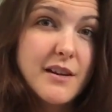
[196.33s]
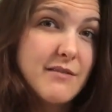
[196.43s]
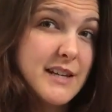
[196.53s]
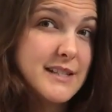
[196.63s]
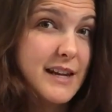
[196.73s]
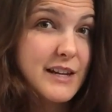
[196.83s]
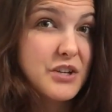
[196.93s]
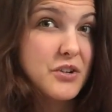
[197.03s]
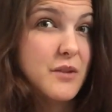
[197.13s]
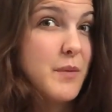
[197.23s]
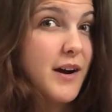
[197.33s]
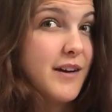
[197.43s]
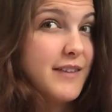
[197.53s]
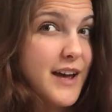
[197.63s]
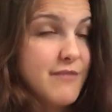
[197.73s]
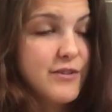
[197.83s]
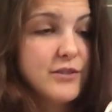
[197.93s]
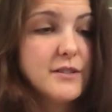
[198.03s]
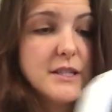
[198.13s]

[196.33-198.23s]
advise getting a good pair of headphones.